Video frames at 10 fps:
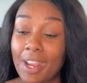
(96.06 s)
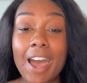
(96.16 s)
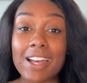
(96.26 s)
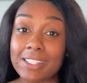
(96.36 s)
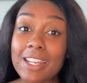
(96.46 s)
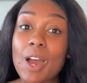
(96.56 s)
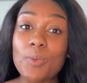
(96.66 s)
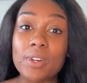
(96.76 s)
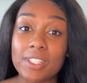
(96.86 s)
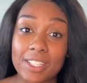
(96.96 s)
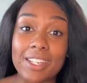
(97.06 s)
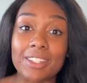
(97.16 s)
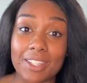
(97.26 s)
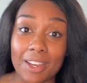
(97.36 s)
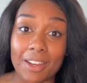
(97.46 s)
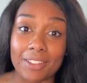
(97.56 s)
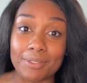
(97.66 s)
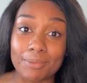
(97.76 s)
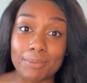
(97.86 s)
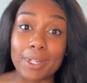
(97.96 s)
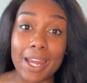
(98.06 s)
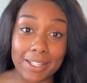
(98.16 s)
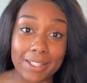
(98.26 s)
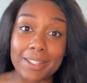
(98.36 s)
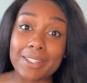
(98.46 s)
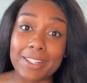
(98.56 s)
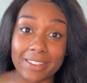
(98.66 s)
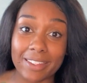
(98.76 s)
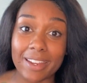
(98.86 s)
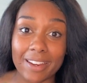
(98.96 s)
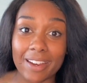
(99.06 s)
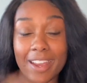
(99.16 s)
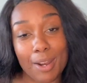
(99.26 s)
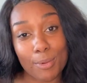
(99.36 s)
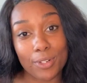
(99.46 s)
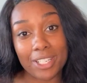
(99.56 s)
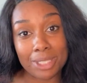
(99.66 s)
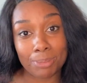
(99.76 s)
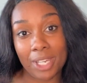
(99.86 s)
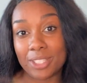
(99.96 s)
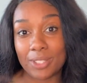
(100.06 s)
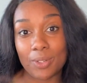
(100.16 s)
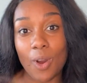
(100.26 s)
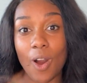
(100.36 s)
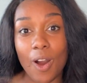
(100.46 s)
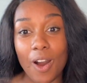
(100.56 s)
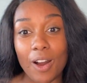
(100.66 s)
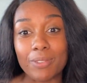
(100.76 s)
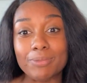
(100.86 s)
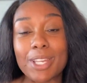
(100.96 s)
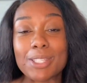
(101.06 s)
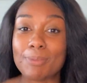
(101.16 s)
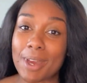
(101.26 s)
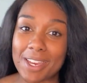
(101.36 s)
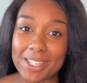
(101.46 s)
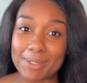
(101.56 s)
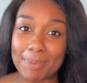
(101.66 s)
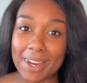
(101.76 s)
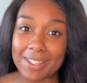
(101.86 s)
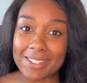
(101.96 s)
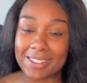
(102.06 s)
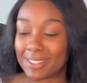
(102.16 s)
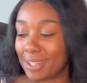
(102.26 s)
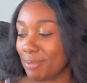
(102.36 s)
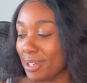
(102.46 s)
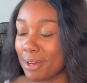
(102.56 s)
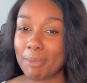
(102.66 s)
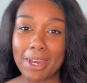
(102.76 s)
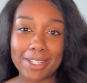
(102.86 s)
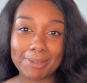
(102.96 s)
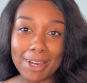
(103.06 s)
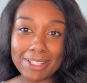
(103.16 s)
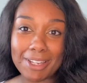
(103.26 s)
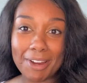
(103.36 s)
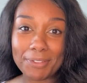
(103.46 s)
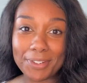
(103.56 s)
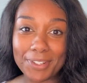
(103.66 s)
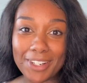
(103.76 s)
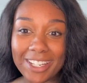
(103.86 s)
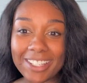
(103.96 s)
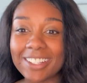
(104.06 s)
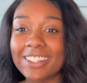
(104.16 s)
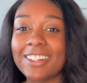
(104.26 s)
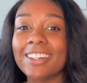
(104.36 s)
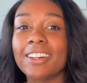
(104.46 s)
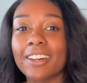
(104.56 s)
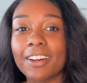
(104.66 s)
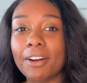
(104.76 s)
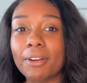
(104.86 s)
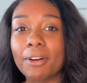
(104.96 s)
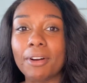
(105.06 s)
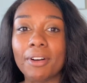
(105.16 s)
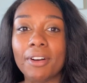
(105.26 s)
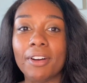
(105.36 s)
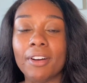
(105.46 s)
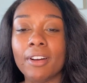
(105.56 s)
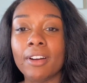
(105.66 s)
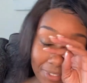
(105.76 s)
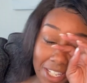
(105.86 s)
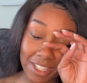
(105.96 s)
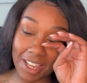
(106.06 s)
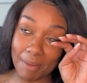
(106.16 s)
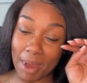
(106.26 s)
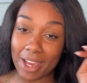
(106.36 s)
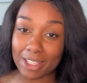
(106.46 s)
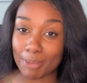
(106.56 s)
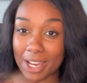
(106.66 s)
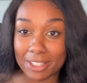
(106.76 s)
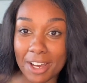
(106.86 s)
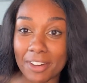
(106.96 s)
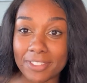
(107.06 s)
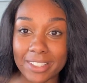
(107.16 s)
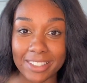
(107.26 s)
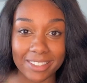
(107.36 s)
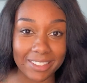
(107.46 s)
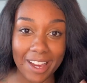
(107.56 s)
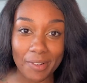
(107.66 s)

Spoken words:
I said I wouldn't get there, but I did get there. And I'm going to explain to you all. That's my Xbox. Let me cut my Xbox off real quick. Hold on. I have to cut my Xbox off because